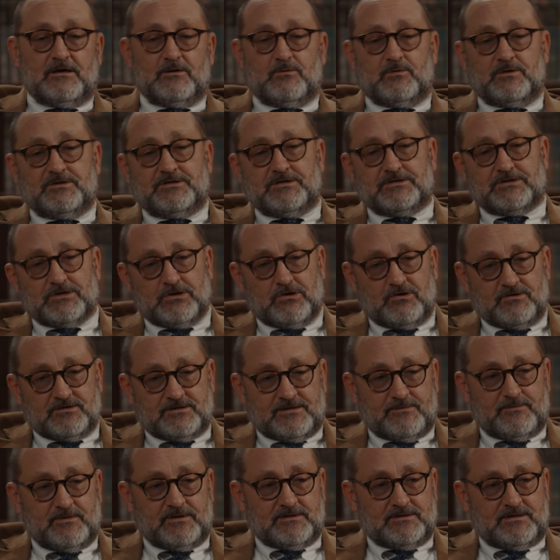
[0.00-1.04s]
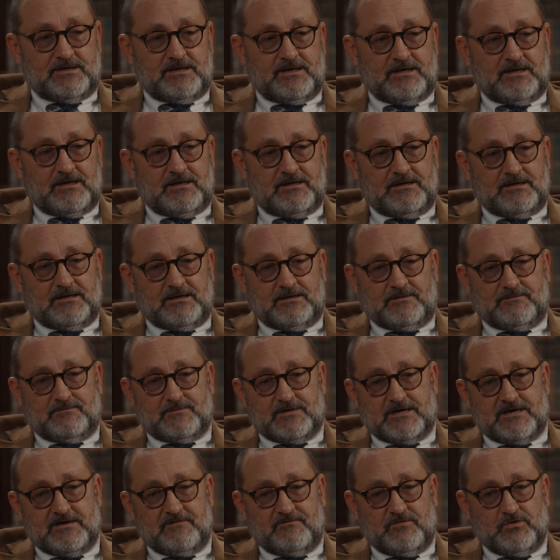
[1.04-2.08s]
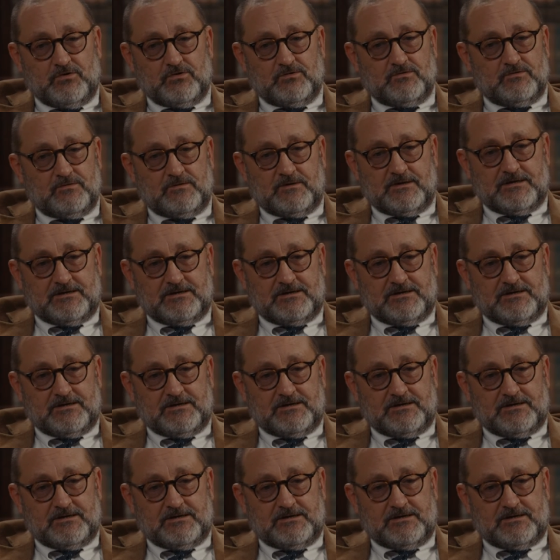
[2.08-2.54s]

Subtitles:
which is ultimately, in my view,